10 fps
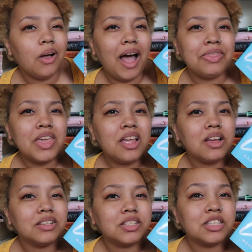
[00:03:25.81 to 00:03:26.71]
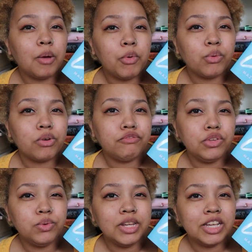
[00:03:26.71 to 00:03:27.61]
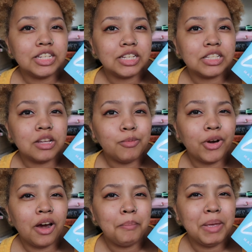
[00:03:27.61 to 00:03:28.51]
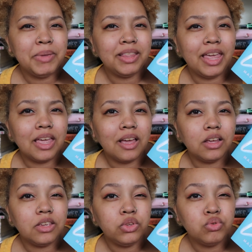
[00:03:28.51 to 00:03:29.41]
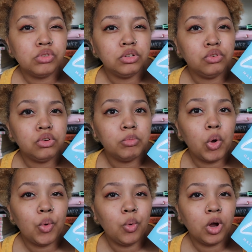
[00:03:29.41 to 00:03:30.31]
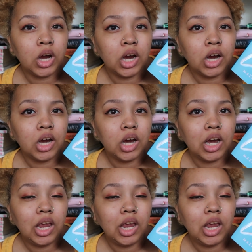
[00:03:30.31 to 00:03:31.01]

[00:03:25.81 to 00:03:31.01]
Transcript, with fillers: I think someone reviewed it somewhere, maybe like YouTube or